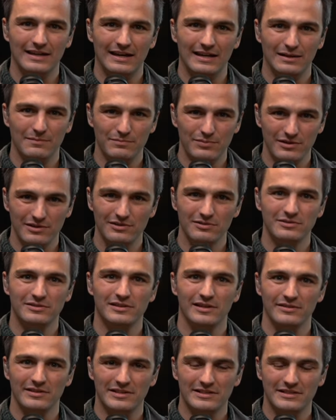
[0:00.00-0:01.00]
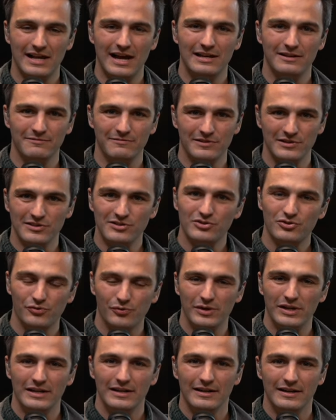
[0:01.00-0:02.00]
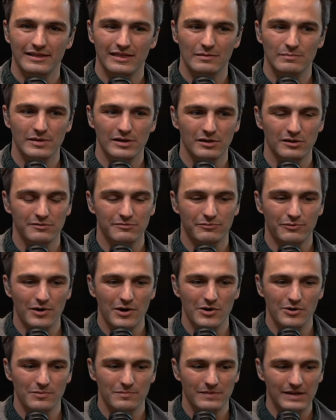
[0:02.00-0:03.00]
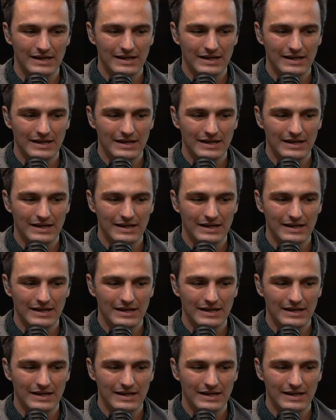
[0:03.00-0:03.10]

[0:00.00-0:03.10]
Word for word: and abused on the side of the street in the middle of Rome,